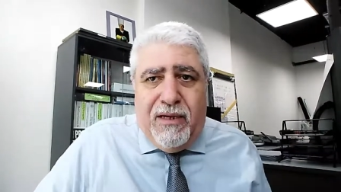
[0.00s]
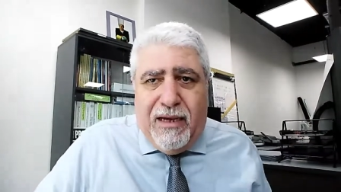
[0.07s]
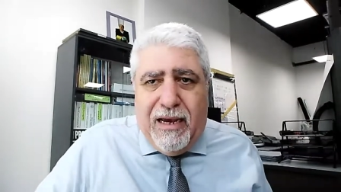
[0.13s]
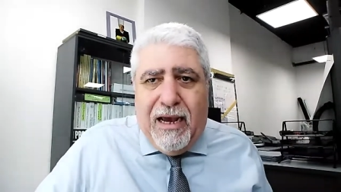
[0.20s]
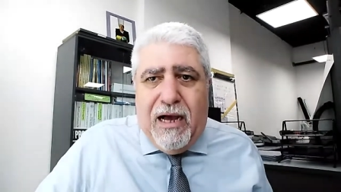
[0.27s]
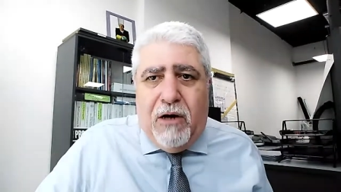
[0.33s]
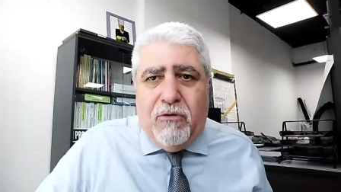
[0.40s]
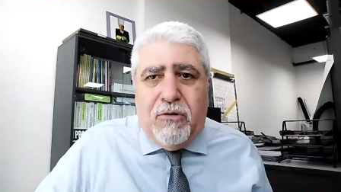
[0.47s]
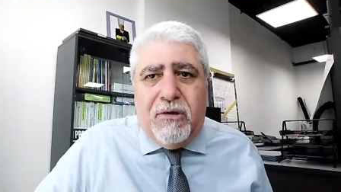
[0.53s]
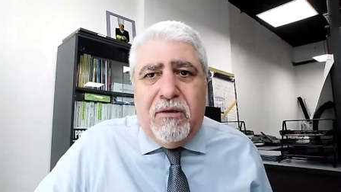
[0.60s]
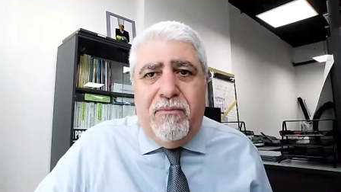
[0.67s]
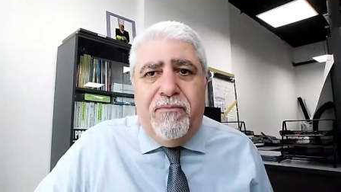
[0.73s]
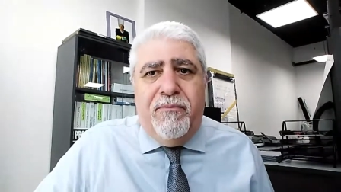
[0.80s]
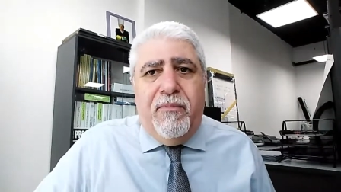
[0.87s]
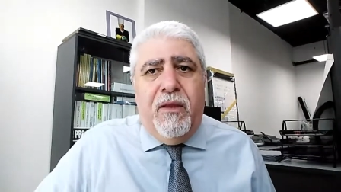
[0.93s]
a house,
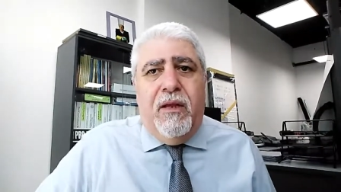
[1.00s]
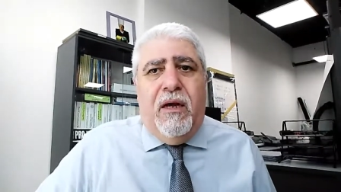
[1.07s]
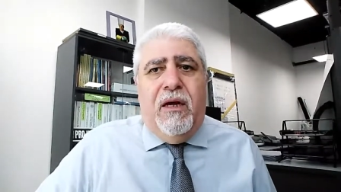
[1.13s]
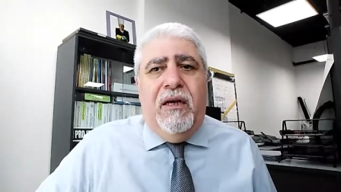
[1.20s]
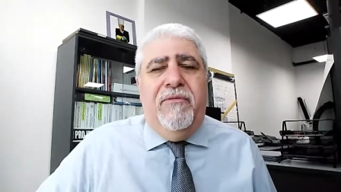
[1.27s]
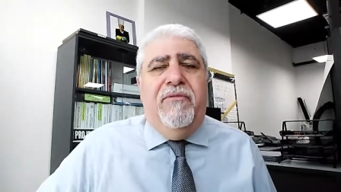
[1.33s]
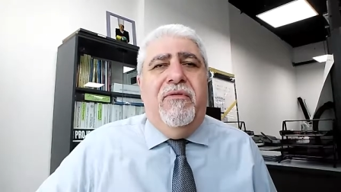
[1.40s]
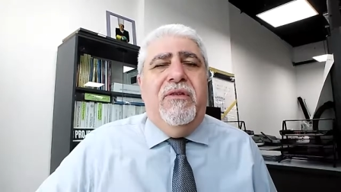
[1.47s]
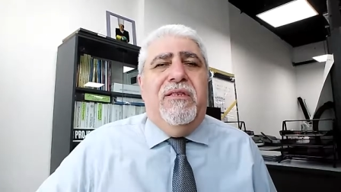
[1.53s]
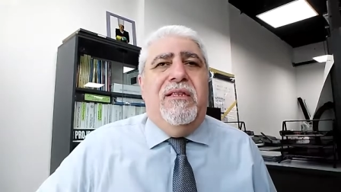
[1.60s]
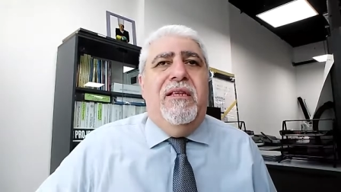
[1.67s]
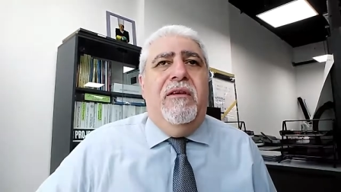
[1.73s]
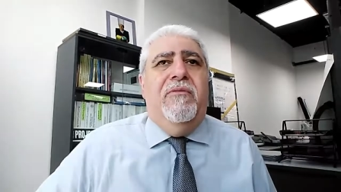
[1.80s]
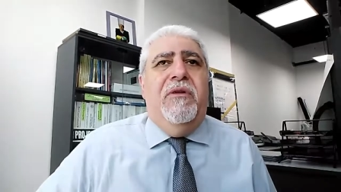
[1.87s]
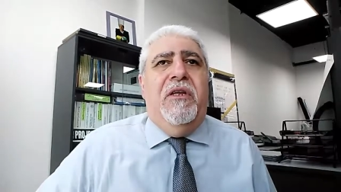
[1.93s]

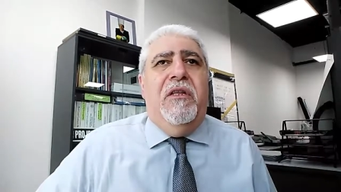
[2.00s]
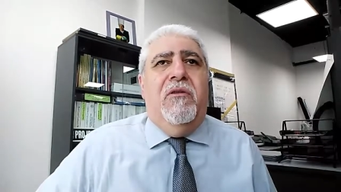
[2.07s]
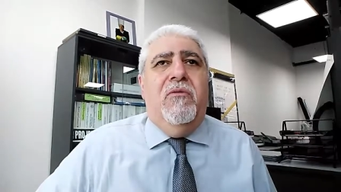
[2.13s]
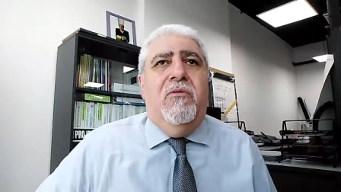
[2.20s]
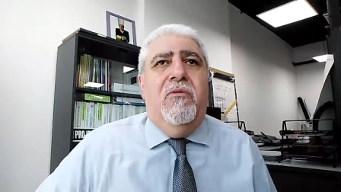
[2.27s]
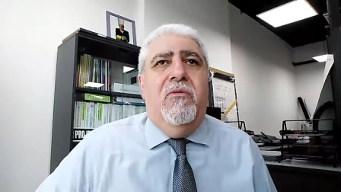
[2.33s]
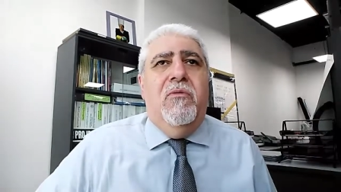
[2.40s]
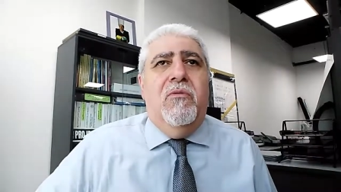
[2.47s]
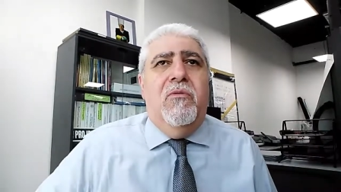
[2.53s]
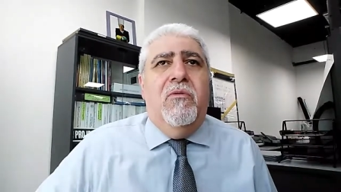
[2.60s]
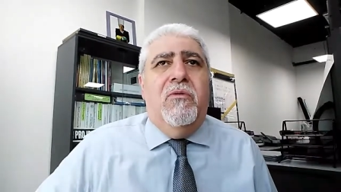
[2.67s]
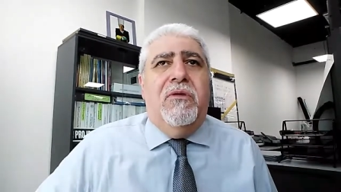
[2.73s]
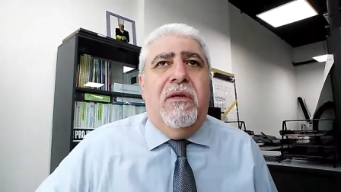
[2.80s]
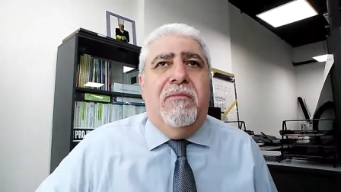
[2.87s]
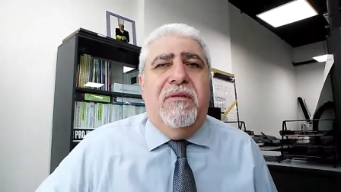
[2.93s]
obviously we need to
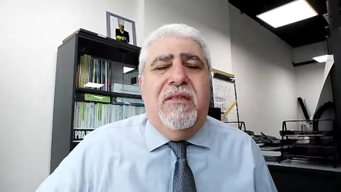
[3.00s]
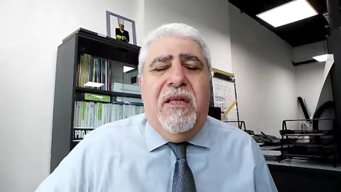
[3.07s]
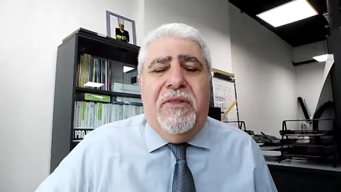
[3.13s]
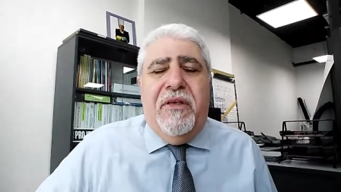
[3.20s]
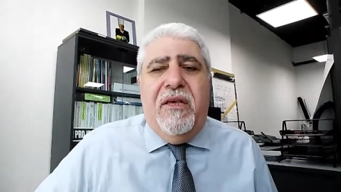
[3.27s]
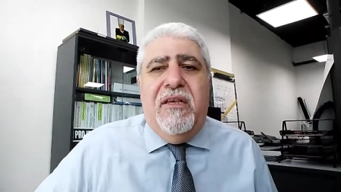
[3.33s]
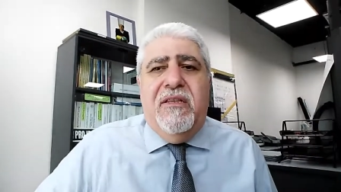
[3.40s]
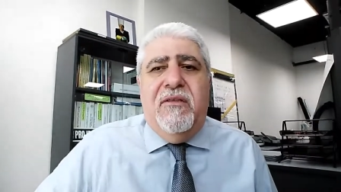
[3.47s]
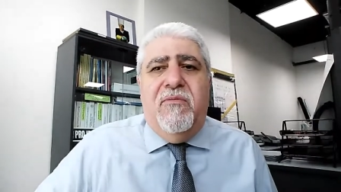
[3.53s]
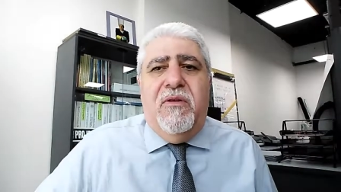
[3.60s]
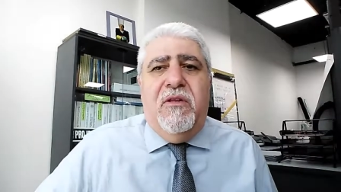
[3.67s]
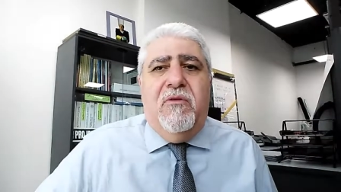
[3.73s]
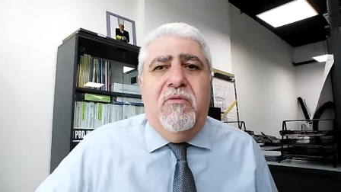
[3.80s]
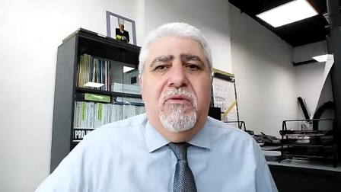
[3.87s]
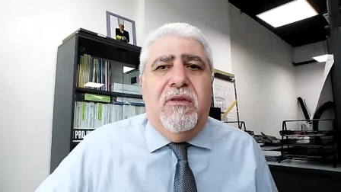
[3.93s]
do some studies, we
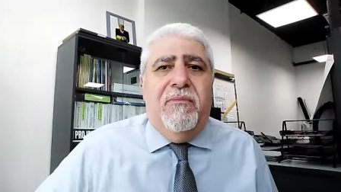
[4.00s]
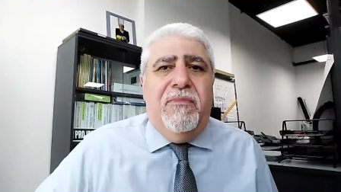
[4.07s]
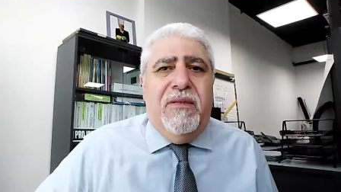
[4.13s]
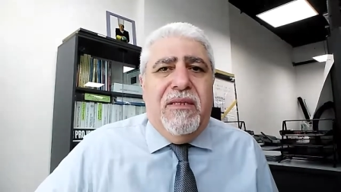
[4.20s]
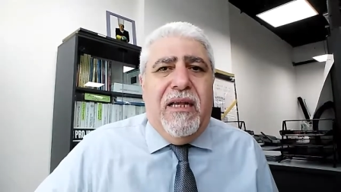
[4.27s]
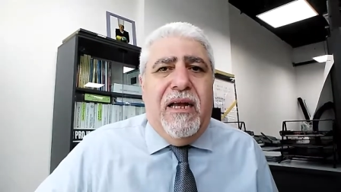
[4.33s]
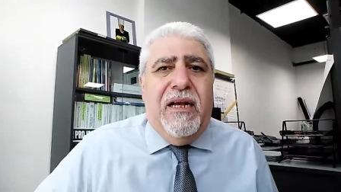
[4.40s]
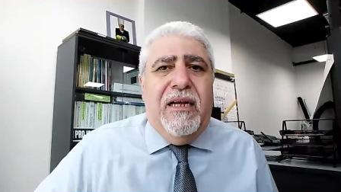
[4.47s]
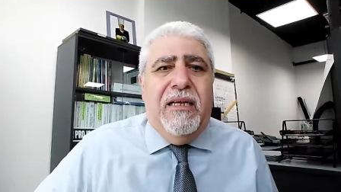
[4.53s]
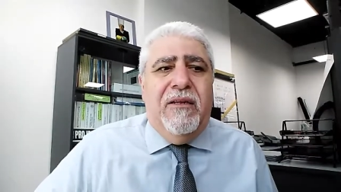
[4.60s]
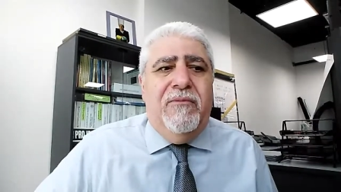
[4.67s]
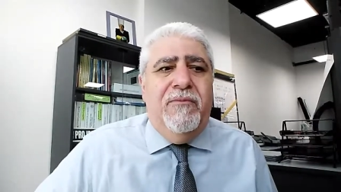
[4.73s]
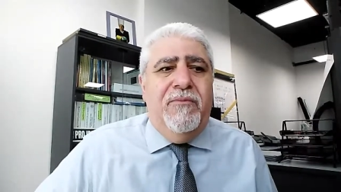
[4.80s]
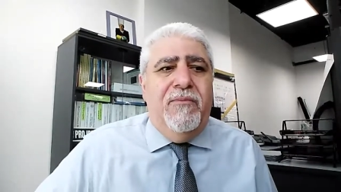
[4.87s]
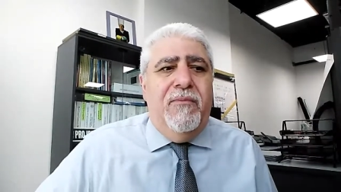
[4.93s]
need to do some
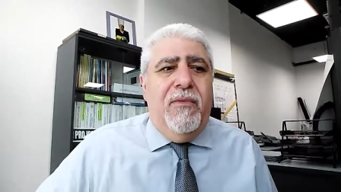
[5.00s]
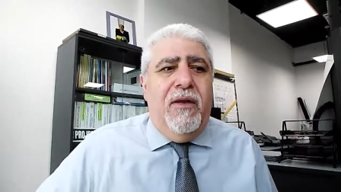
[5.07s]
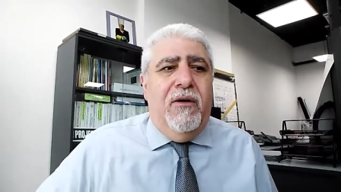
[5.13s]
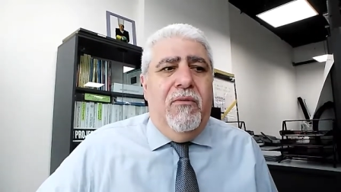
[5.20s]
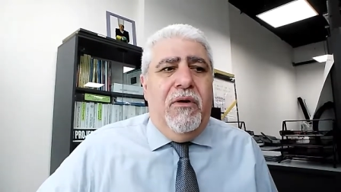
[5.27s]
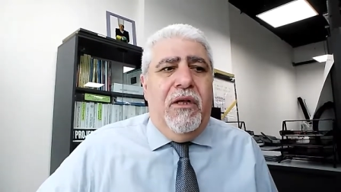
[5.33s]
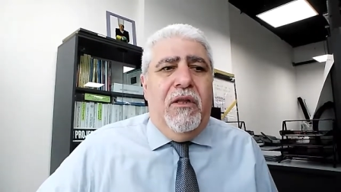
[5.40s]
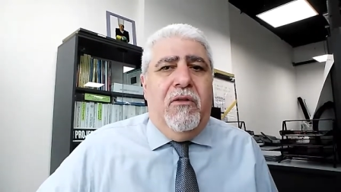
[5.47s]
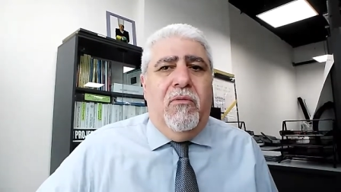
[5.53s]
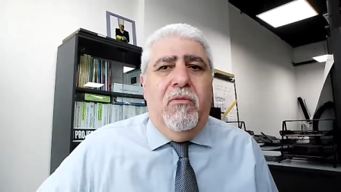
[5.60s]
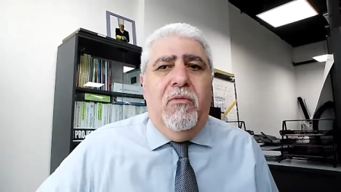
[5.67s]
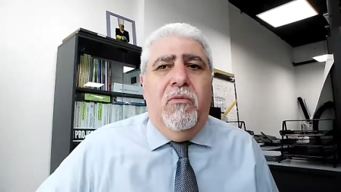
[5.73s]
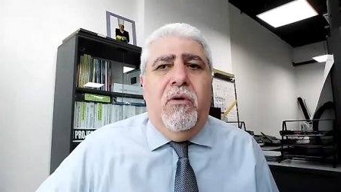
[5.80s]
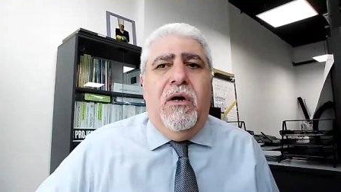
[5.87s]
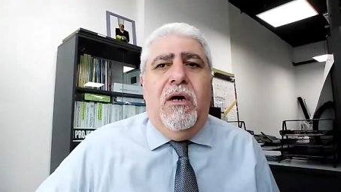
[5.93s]
design, we need
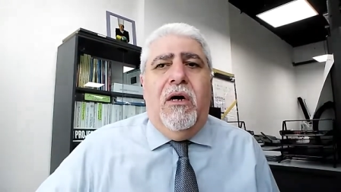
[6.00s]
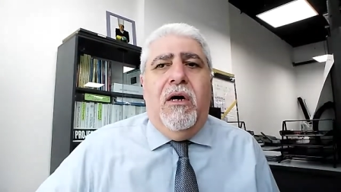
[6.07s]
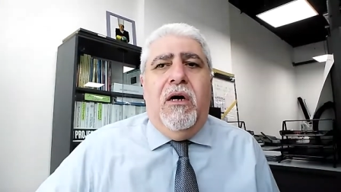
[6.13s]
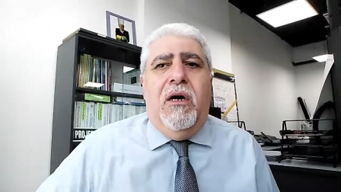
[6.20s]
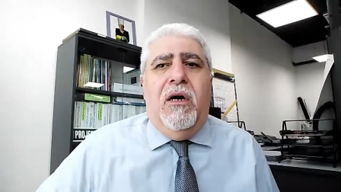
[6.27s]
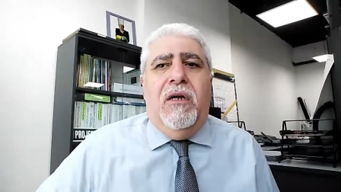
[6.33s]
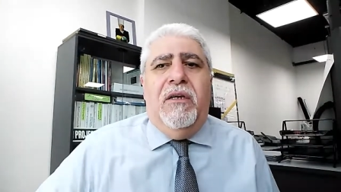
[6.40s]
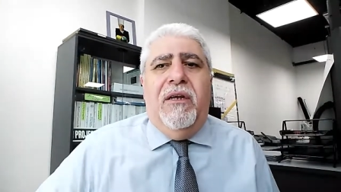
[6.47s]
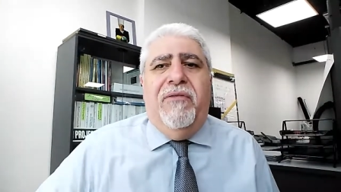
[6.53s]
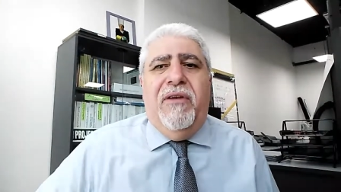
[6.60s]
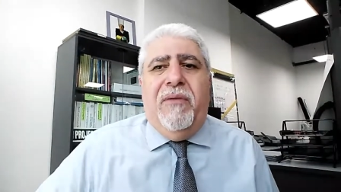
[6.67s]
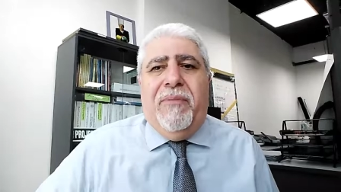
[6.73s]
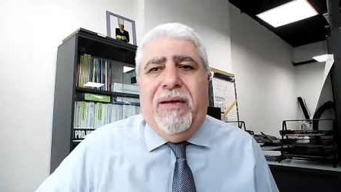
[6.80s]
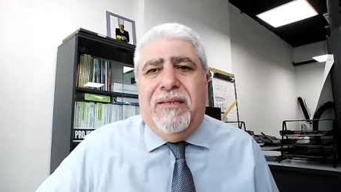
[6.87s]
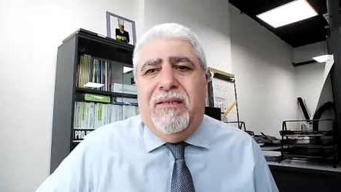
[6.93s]
to uh,
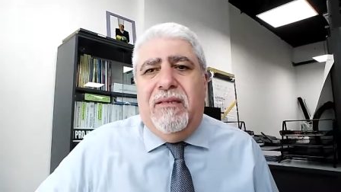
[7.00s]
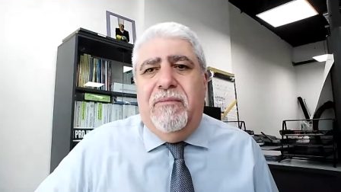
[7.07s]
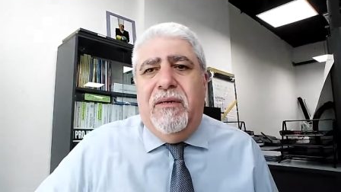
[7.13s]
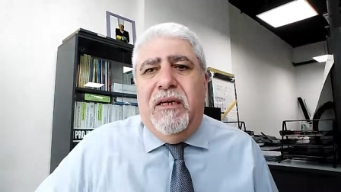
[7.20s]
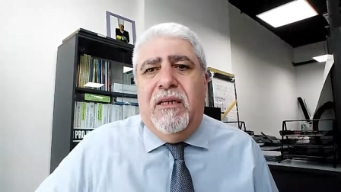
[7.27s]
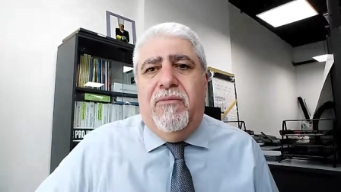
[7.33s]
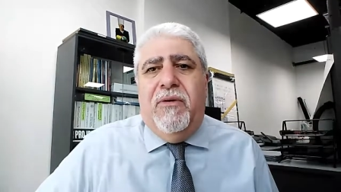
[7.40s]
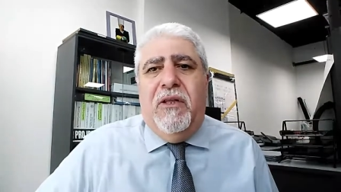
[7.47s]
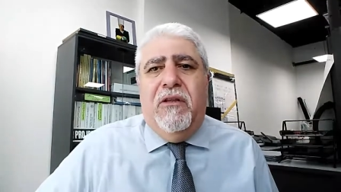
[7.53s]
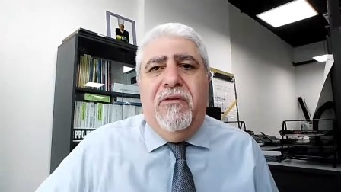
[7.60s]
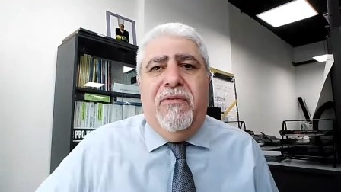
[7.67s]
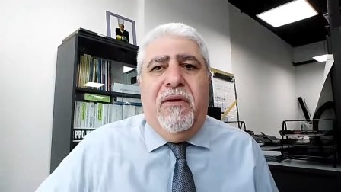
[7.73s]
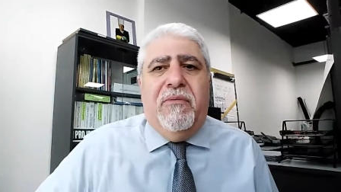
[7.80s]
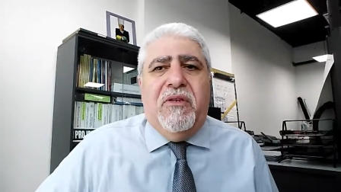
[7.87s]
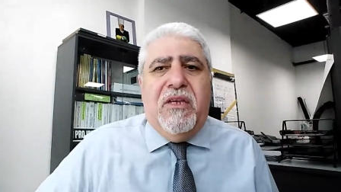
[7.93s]
develop estimate, we need to
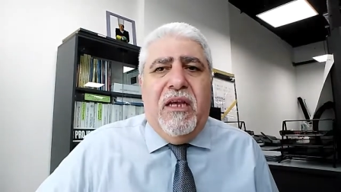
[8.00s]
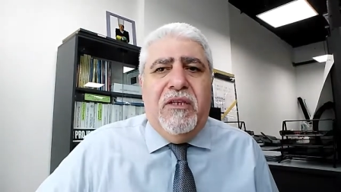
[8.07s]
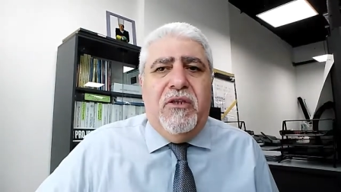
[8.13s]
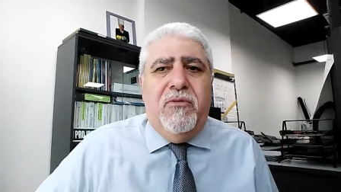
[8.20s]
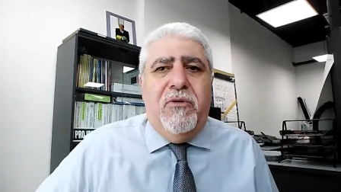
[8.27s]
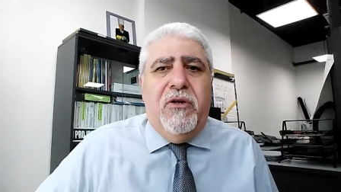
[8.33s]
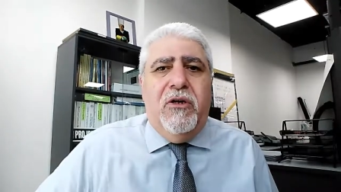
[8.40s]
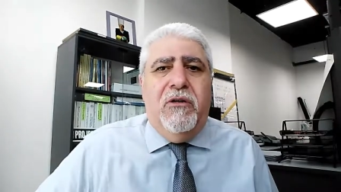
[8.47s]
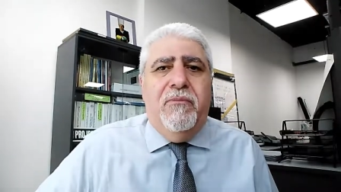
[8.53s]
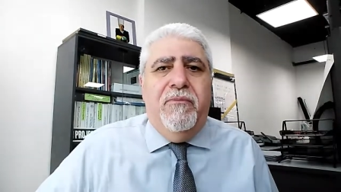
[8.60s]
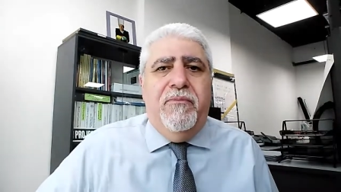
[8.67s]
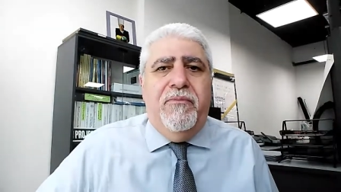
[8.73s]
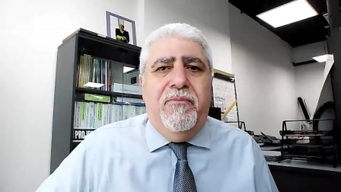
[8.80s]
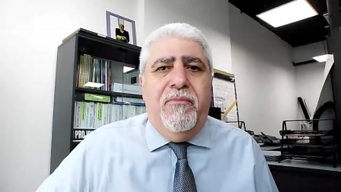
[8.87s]
develop schedule,